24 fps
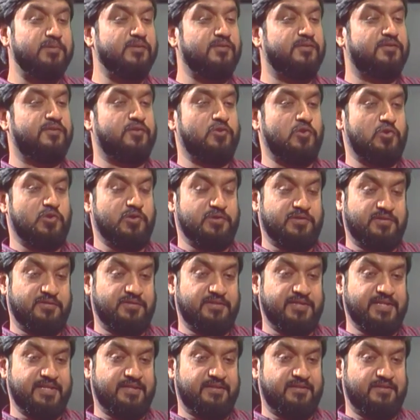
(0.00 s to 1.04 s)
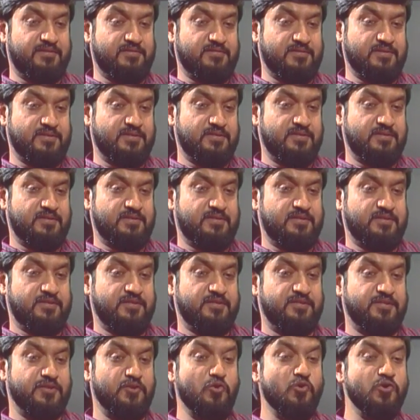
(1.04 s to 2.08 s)
thought that
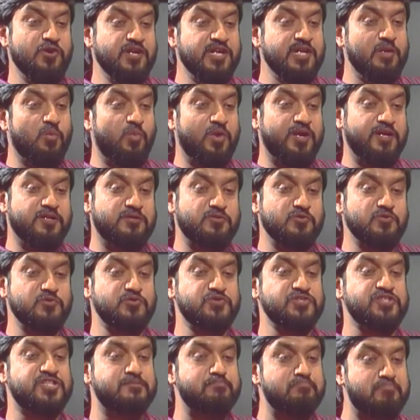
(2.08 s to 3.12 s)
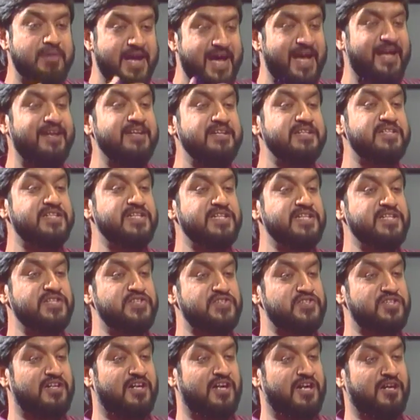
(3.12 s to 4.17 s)
the only way to disband
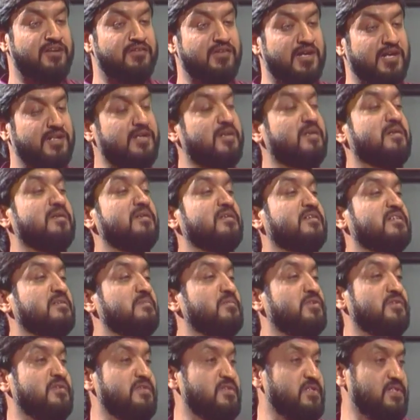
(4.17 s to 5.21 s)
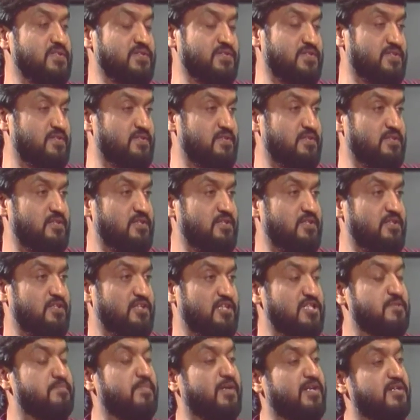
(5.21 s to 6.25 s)
these hierarchical communities
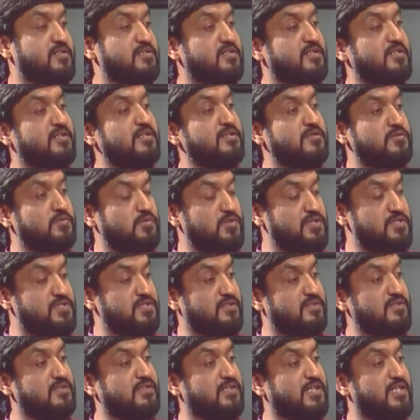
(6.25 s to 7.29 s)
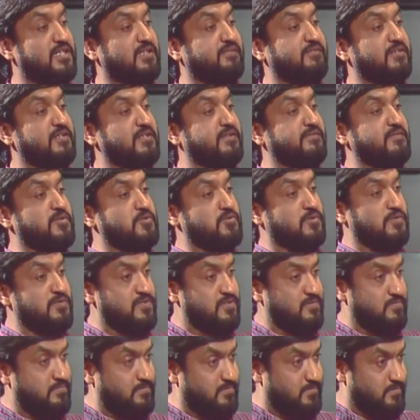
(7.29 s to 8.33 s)
is by turning to a certain kind of
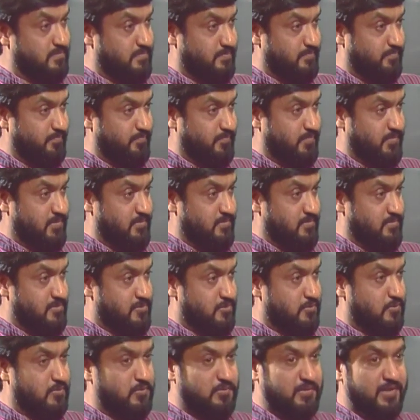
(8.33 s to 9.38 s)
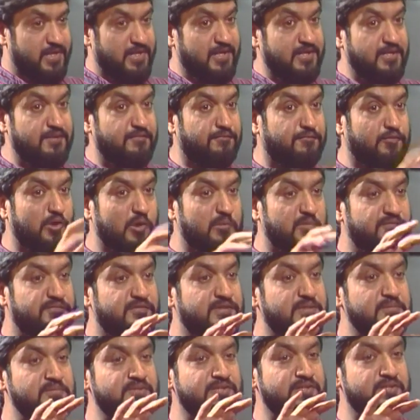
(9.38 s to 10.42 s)
individualism. So any form of
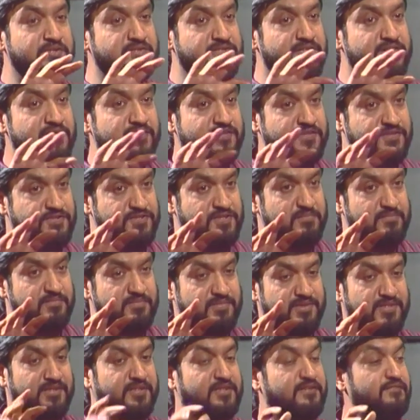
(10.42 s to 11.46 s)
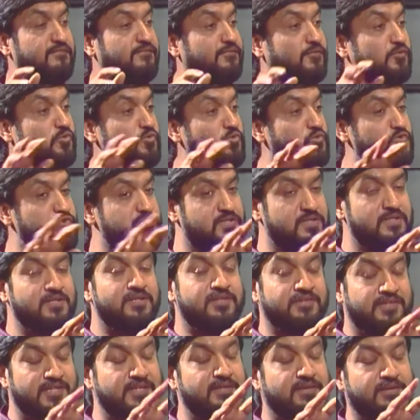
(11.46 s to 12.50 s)
communitarianism, they confused
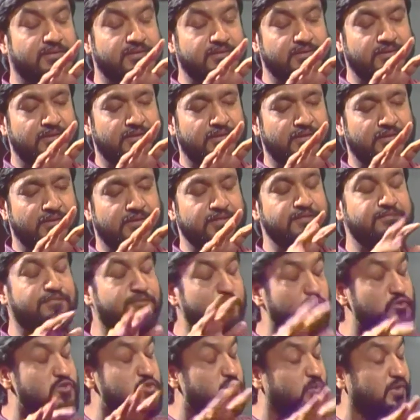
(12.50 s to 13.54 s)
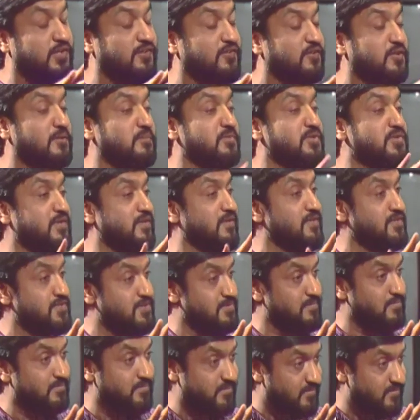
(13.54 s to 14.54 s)
with communalism,